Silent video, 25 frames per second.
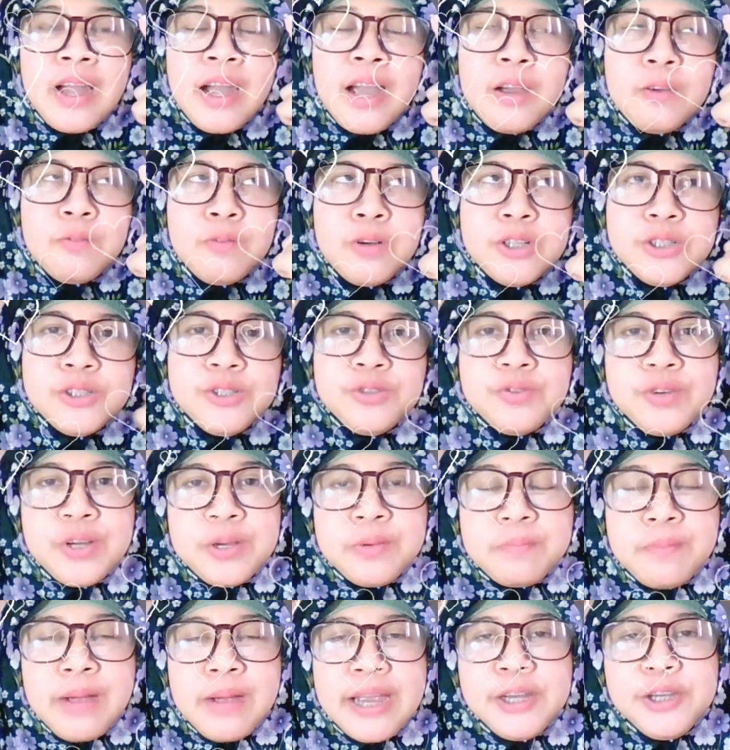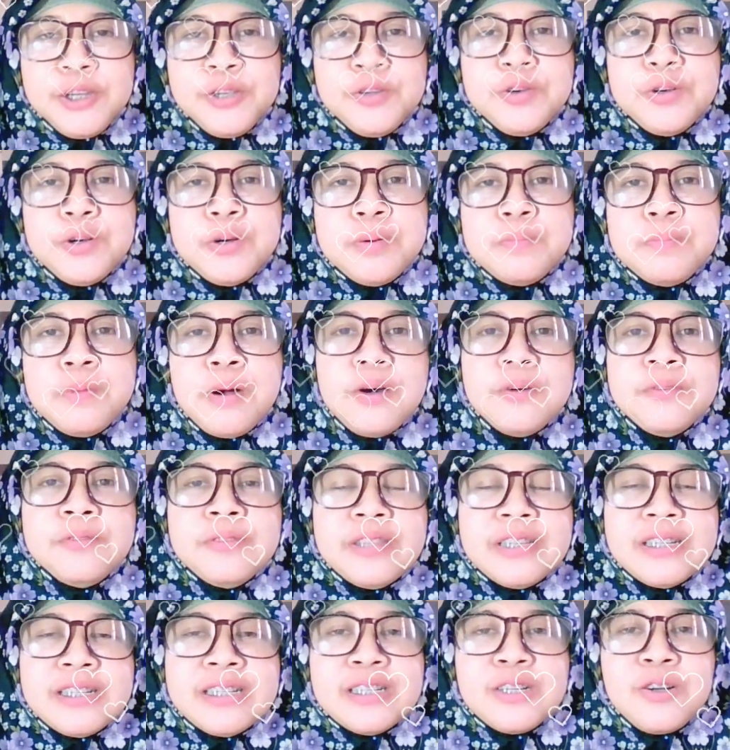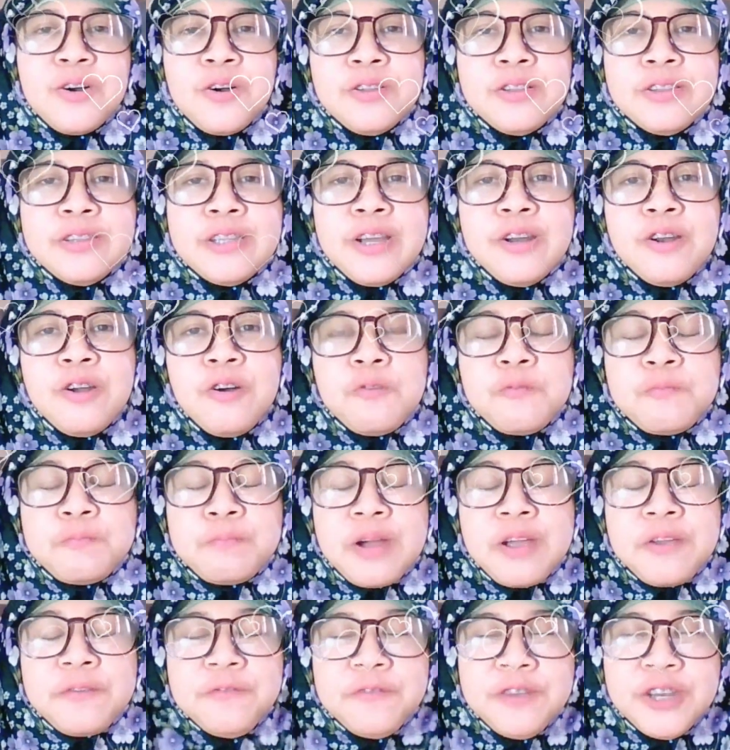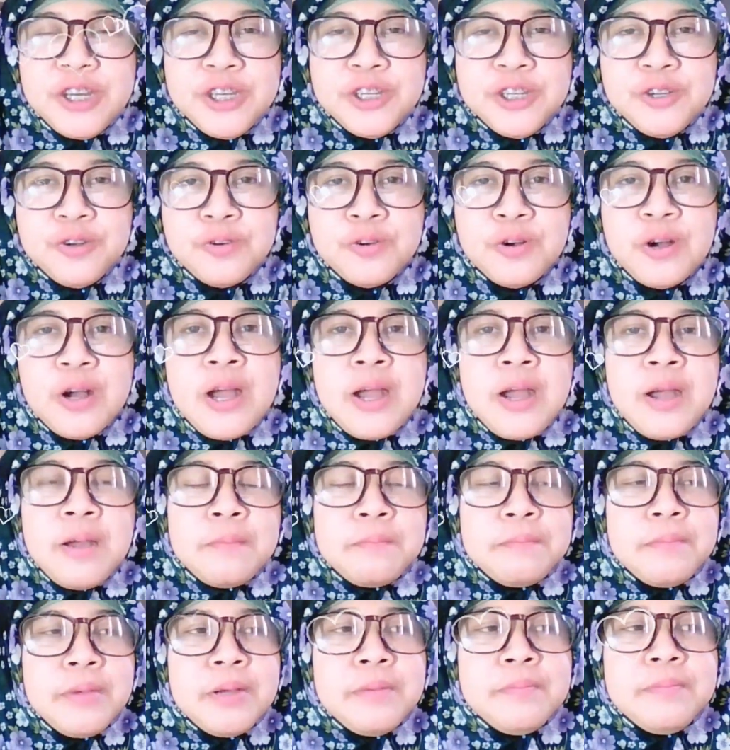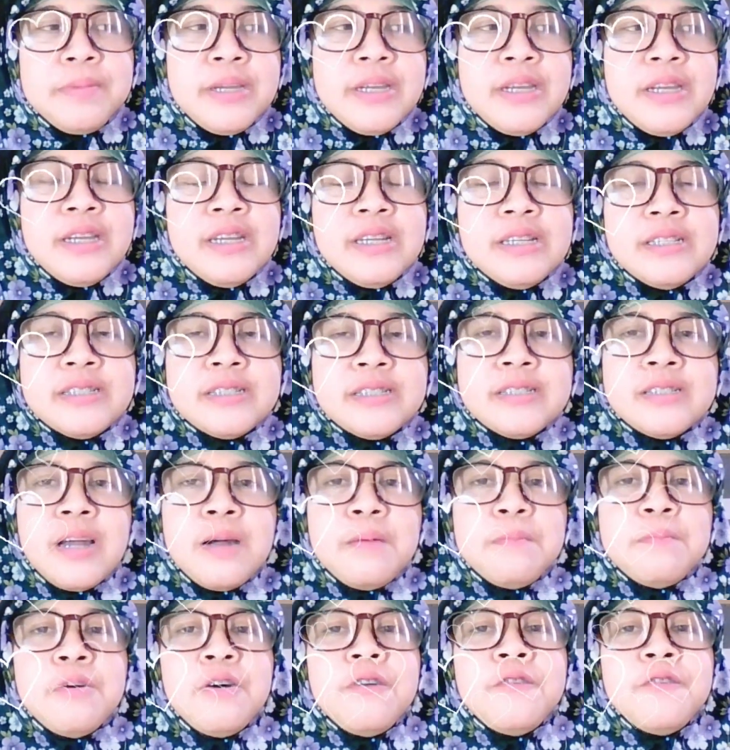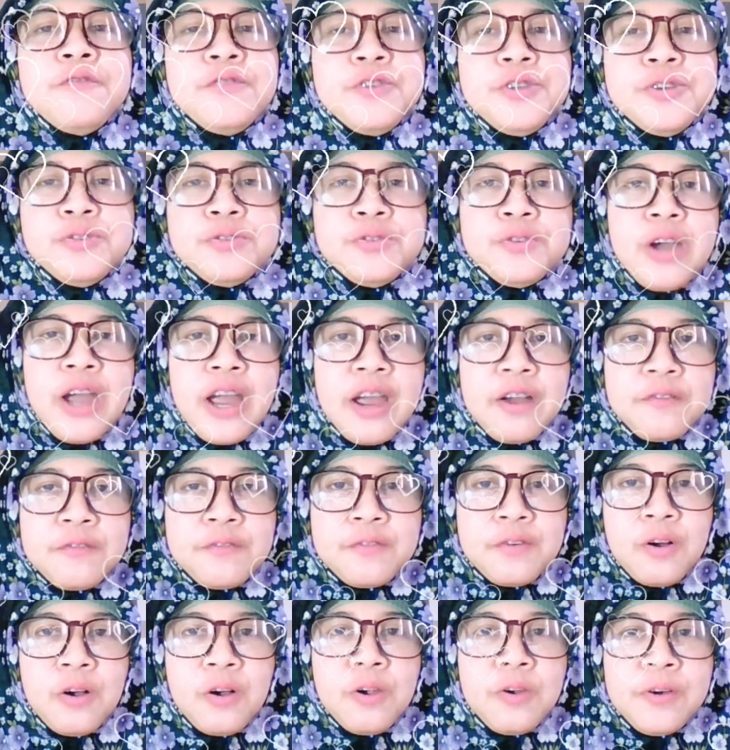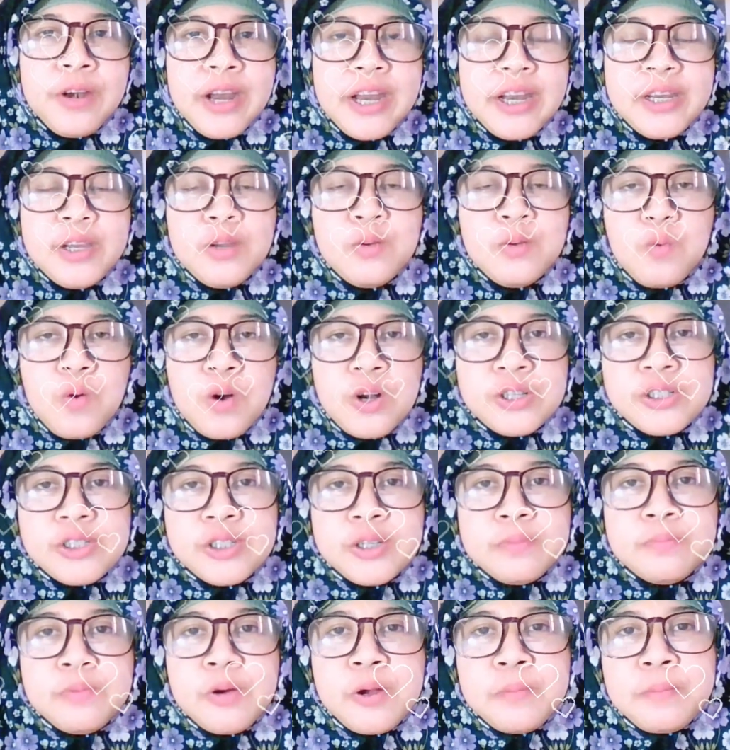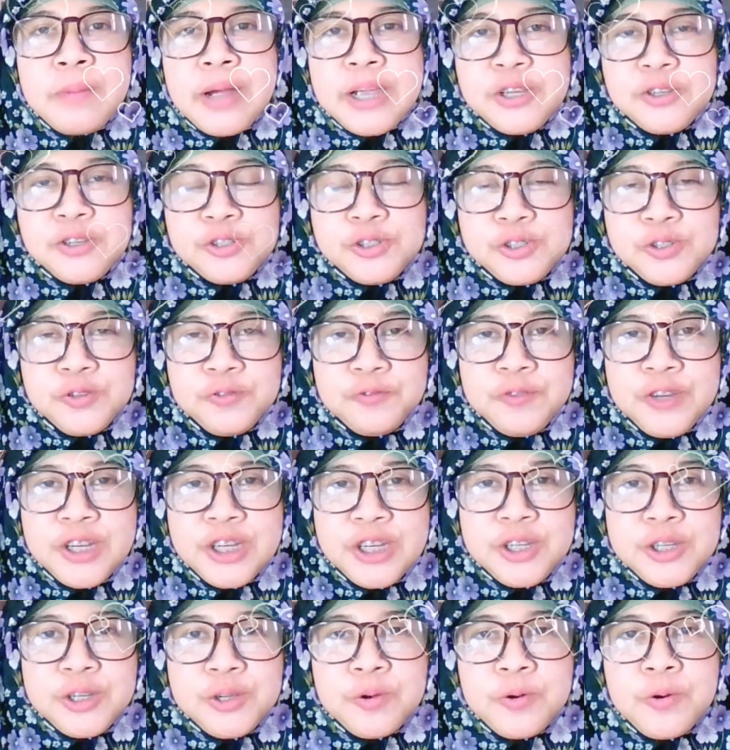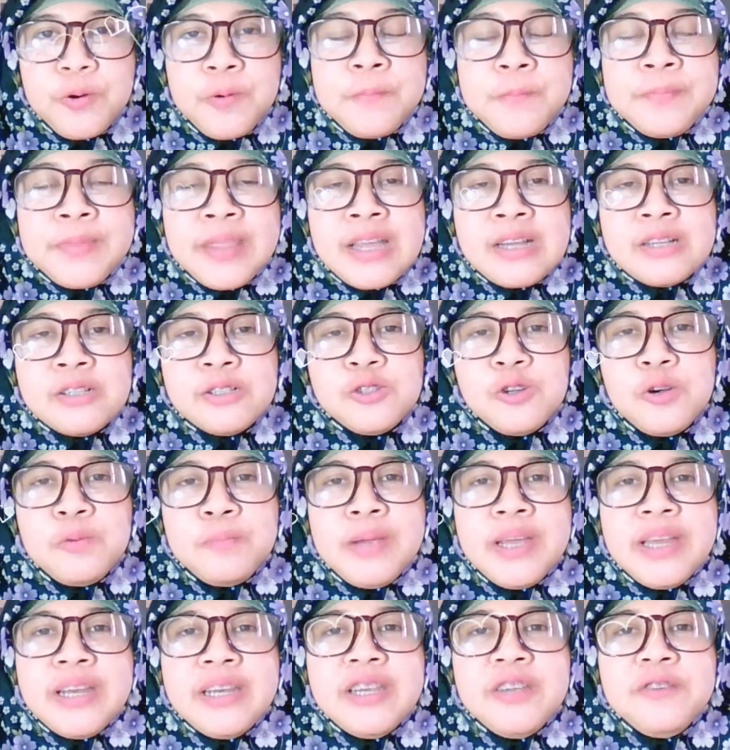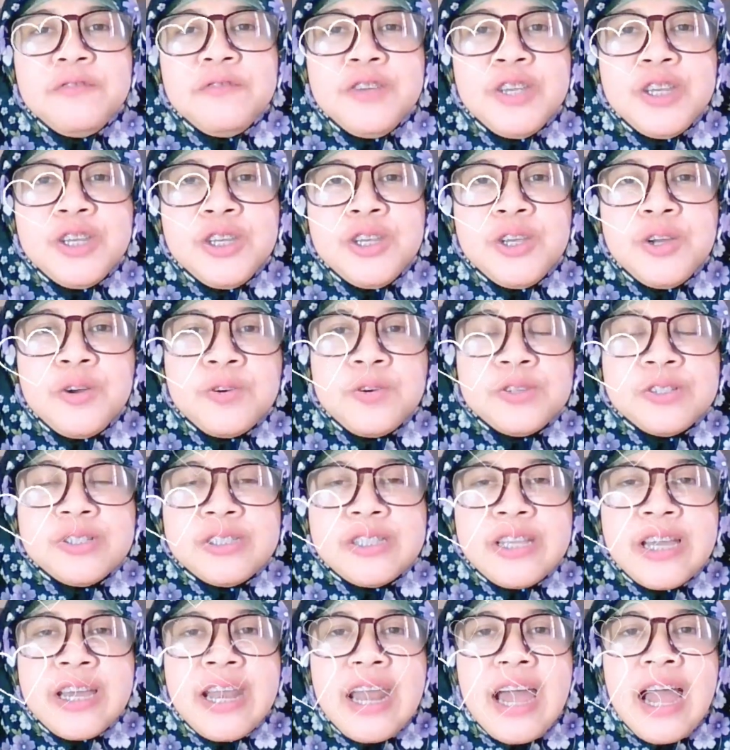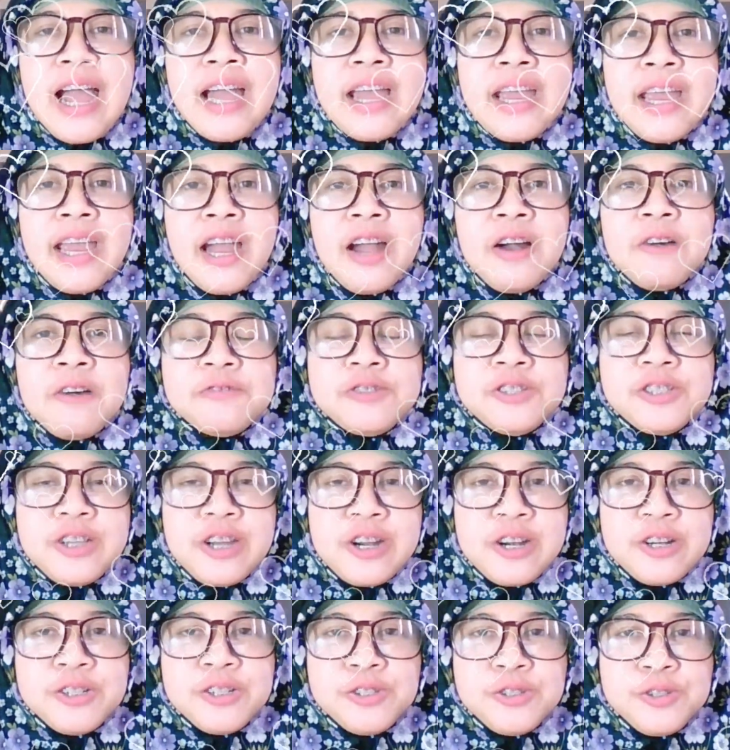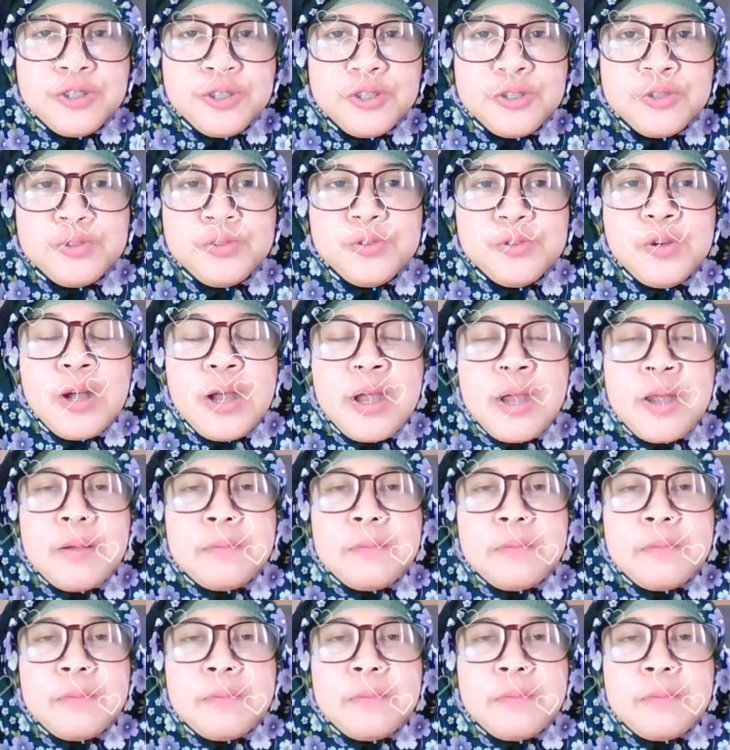I want to remind you about the content of my video. Maybe some of you have already watched about my YouTube video, so many videos that I have shared to you,